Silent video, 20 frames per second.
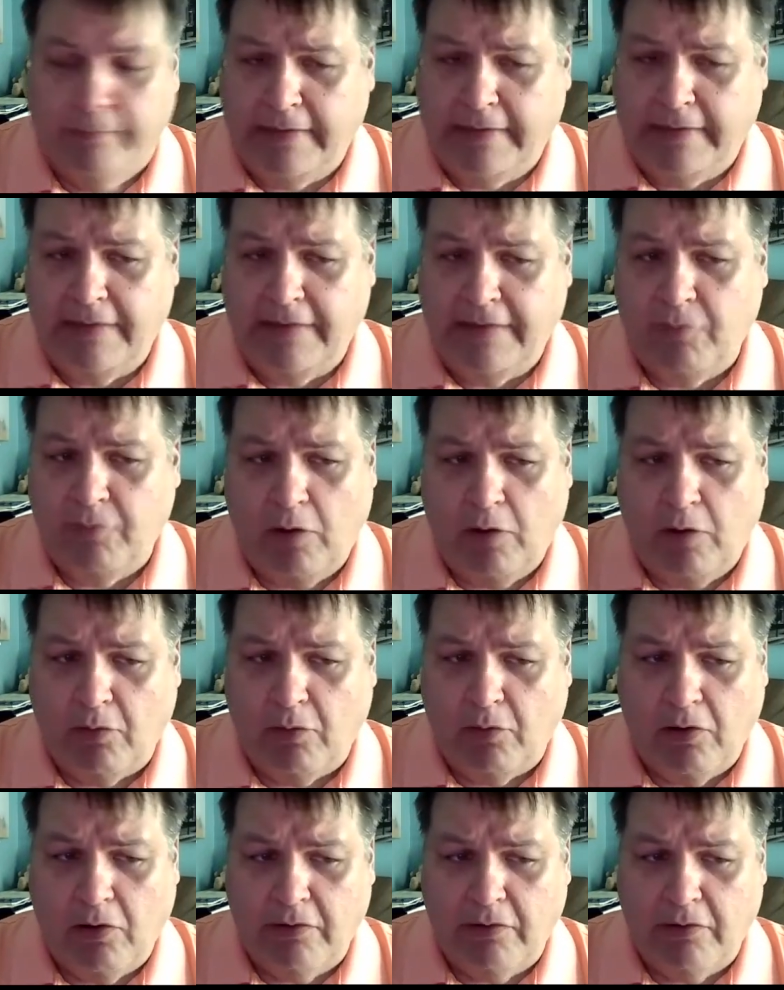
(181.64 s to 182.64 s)
Even while
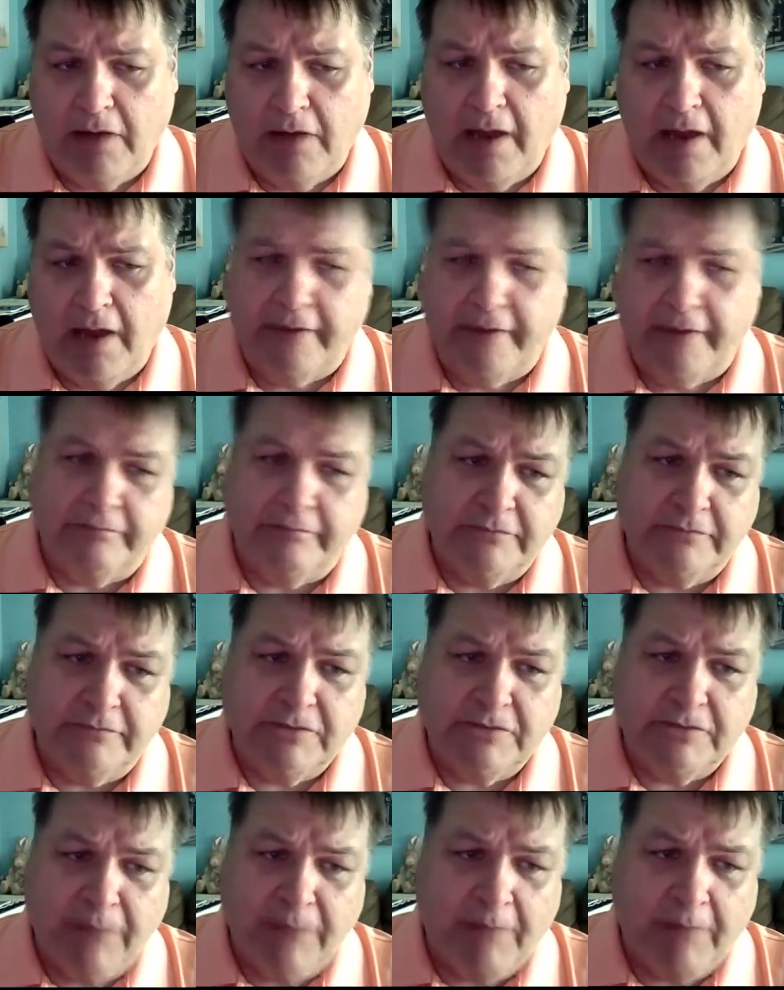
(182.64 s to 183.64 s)
we're online,
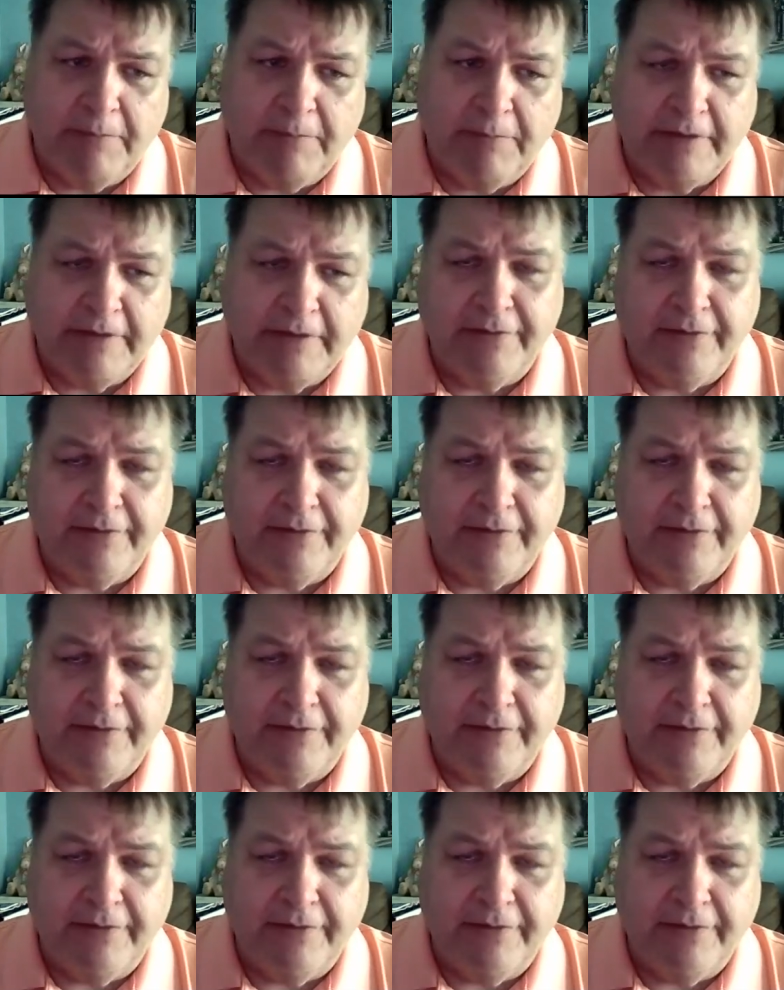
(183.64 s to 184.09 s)
just pop up another